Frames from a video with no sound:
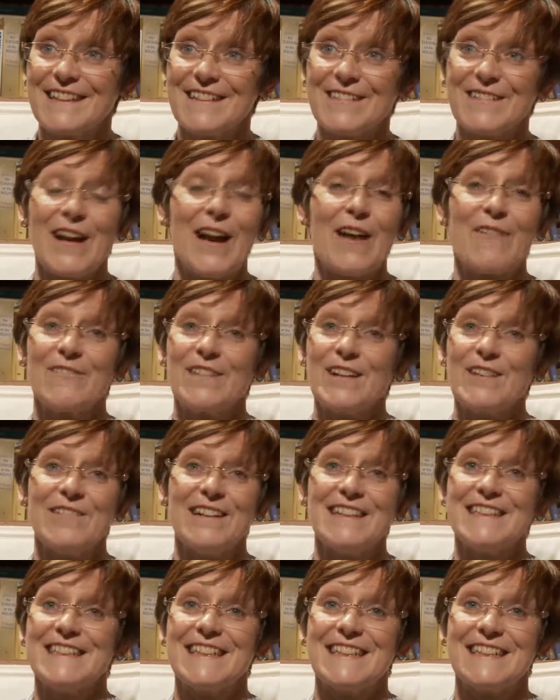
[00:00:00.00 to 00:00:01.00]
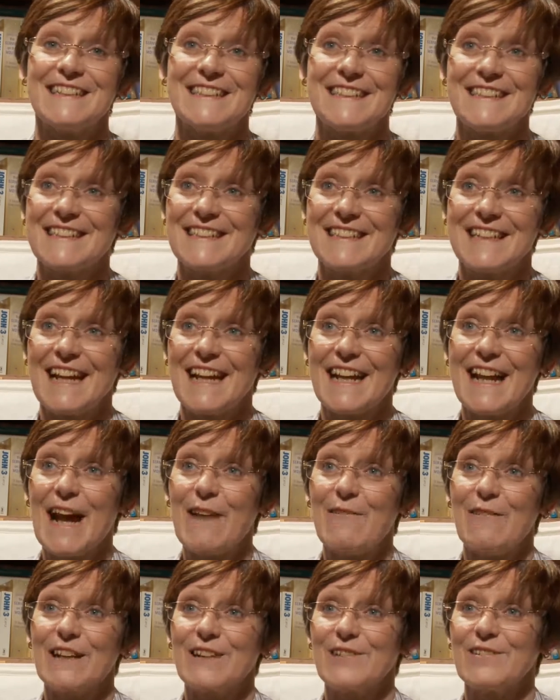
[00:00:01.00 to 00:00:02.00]
I have no idea to this day
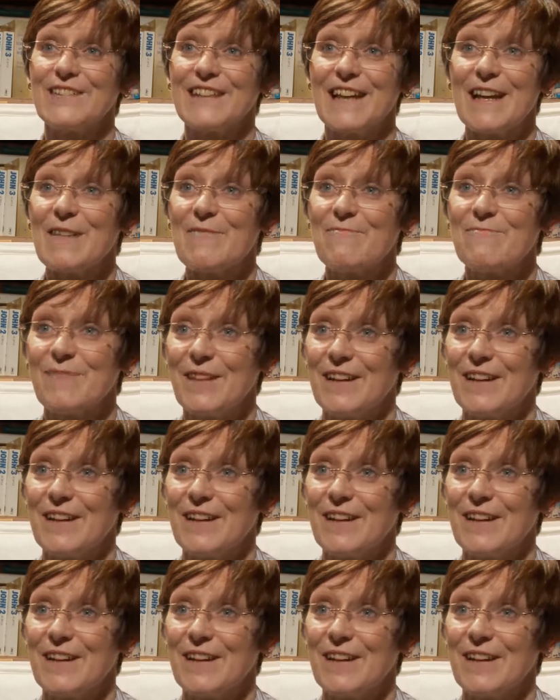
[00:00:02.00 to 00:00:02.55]
how I got there,